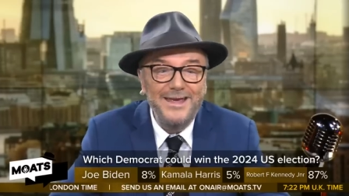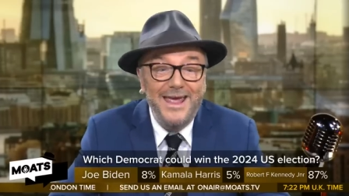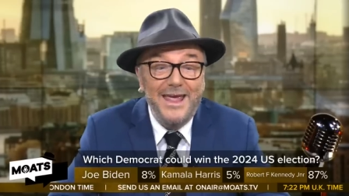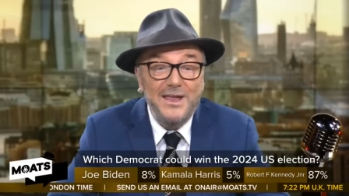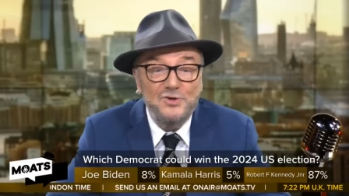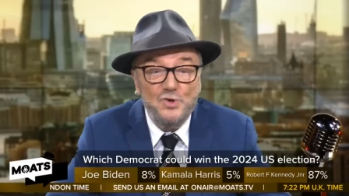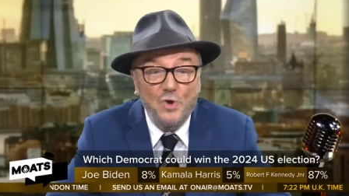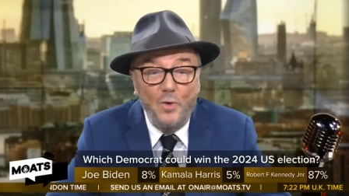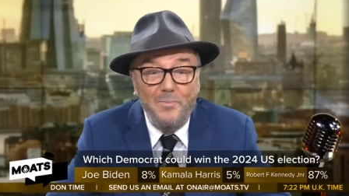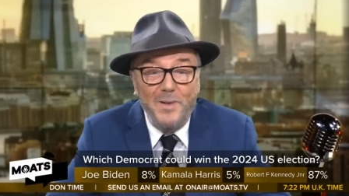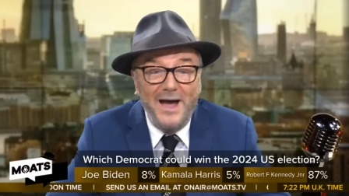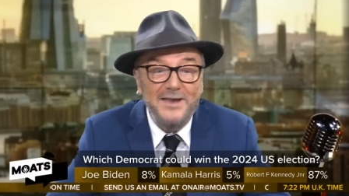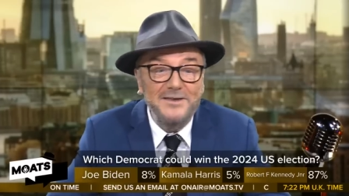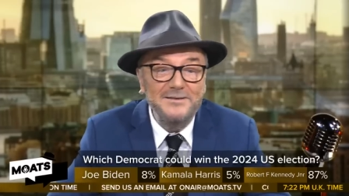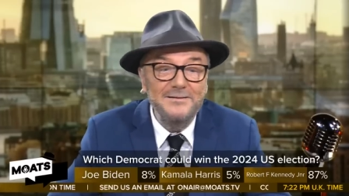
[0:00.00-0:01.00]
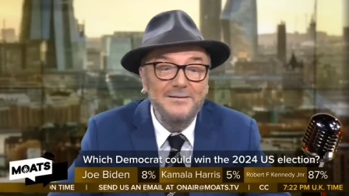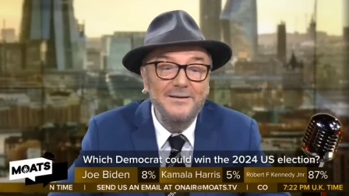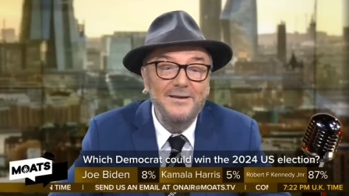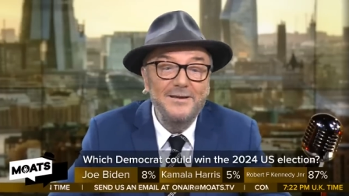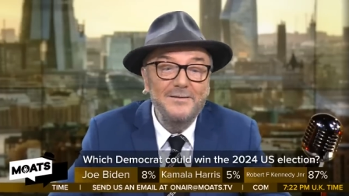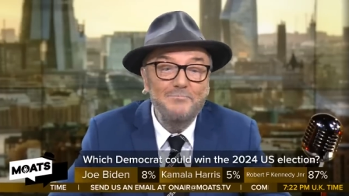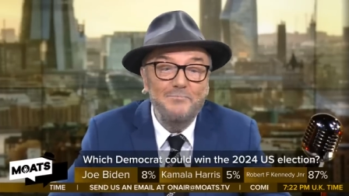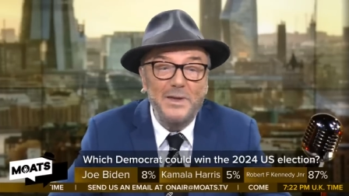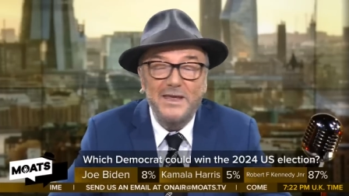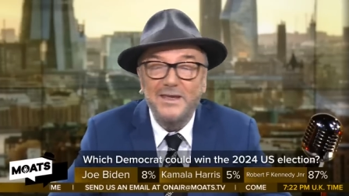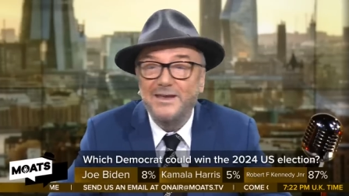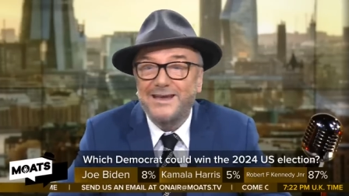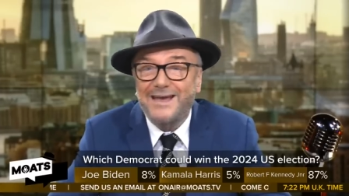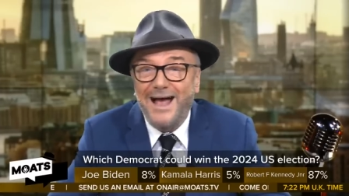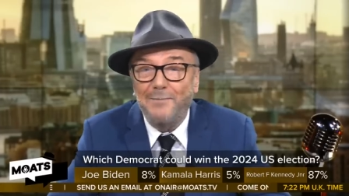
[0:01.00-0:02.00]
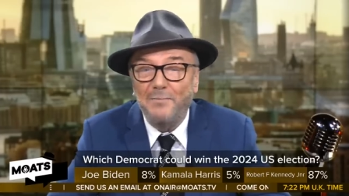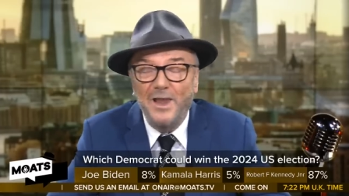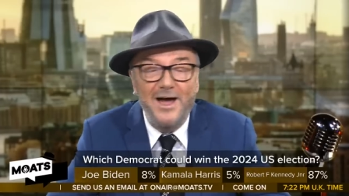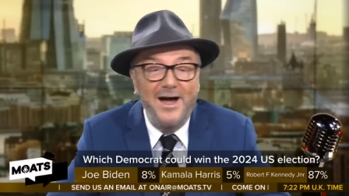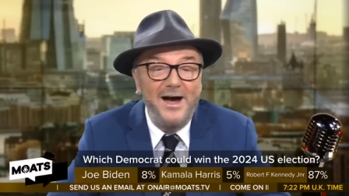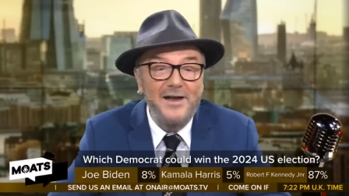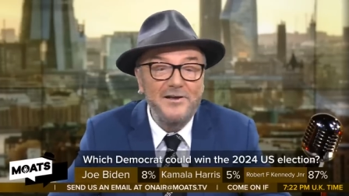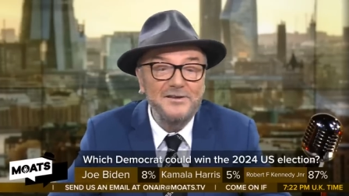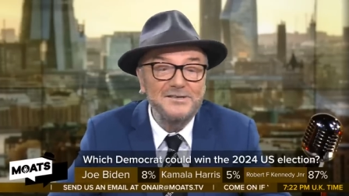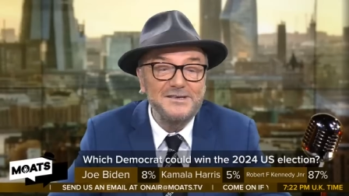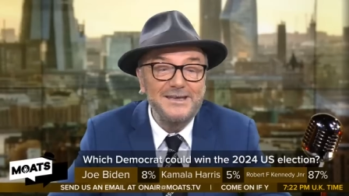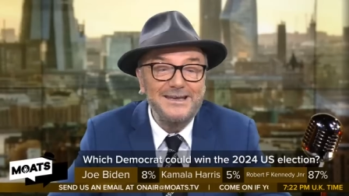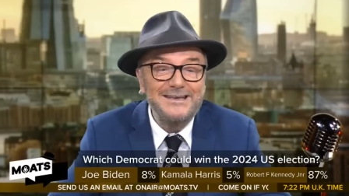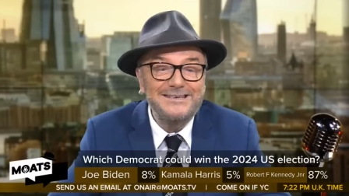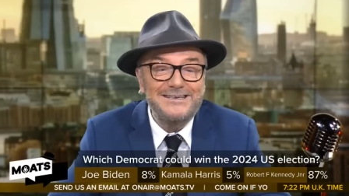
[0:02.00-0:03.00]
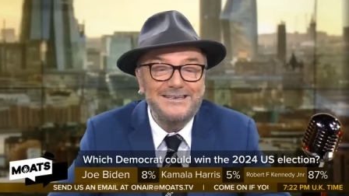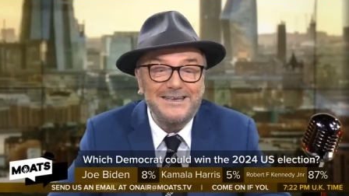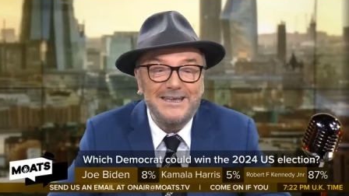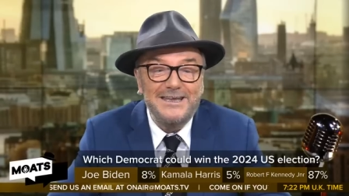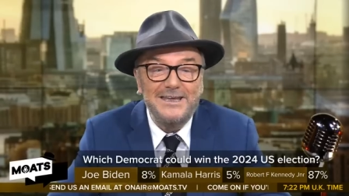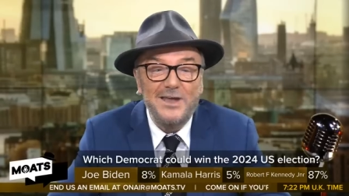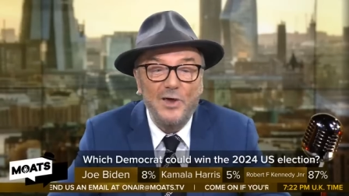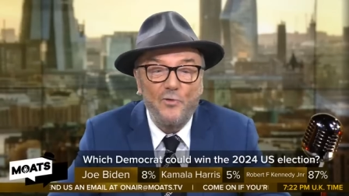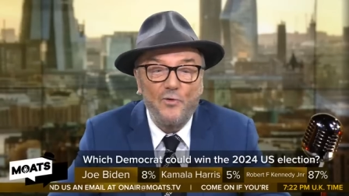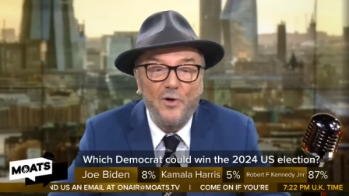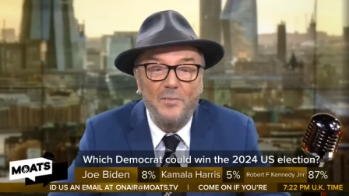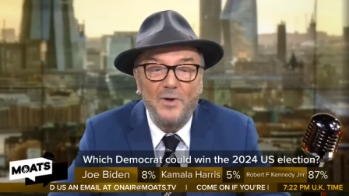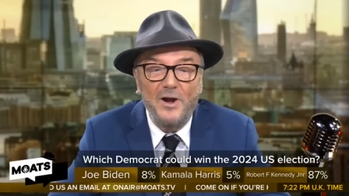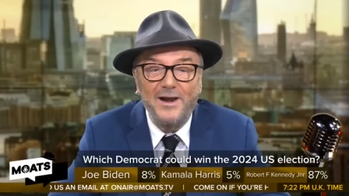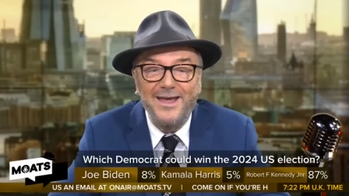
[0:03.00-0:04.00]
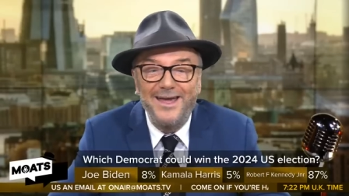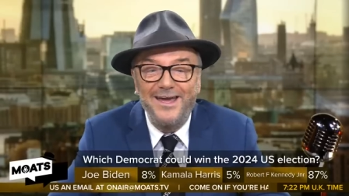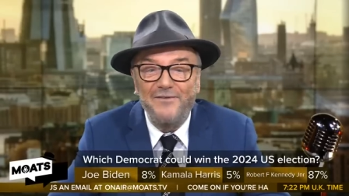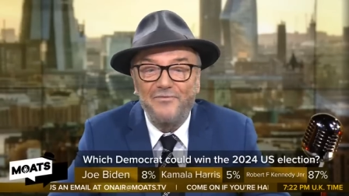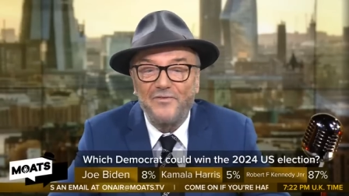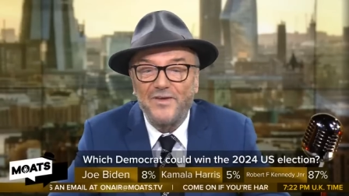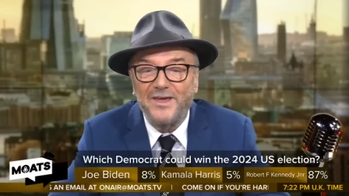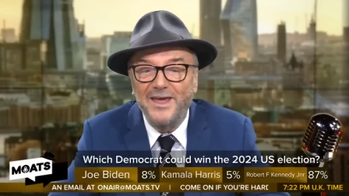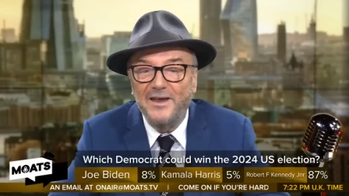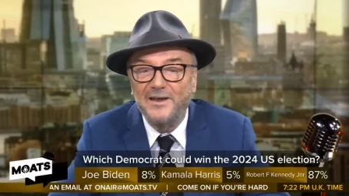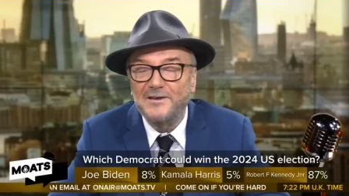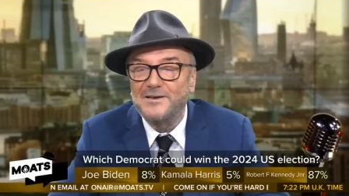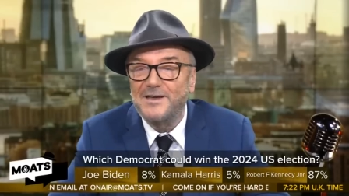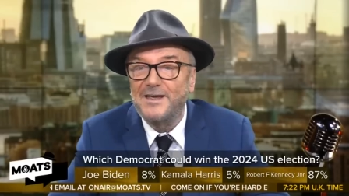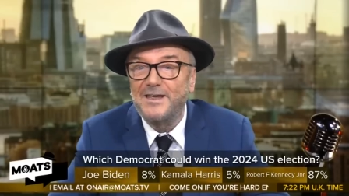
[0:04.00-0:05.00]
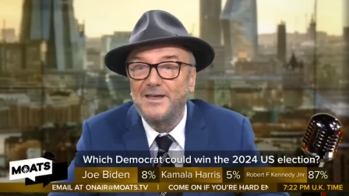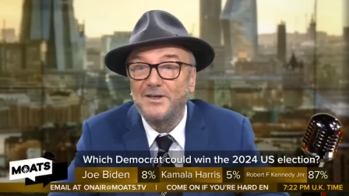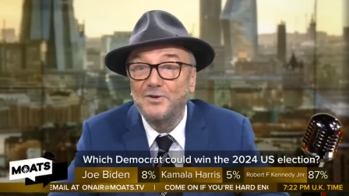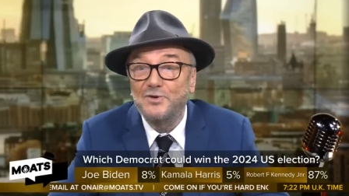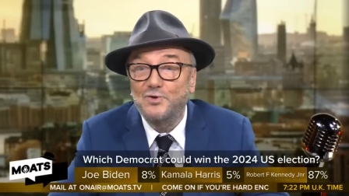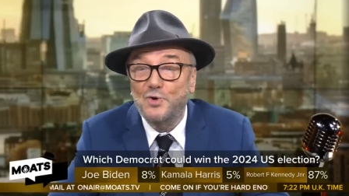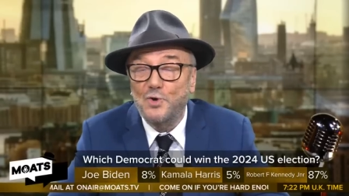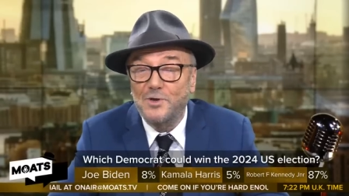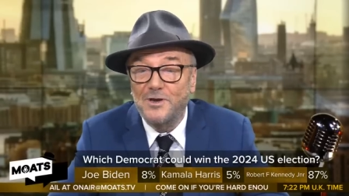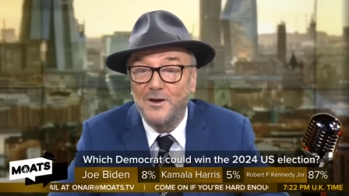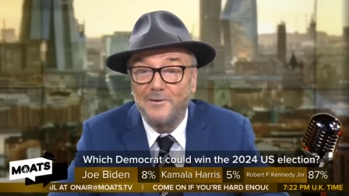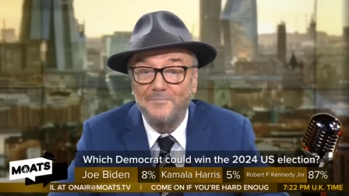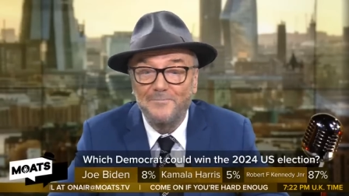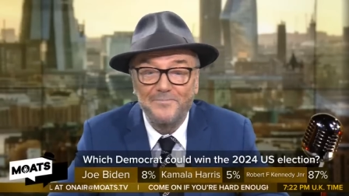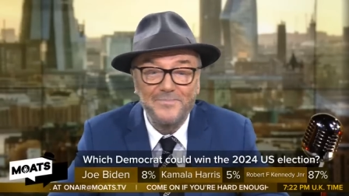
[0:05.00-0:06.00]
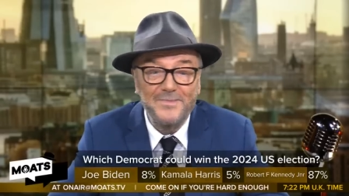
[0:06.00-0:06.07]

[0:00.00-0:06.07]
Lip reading: A, Joe Biden. B, Kamala Harris. C, Robert F. Kennedy Jr.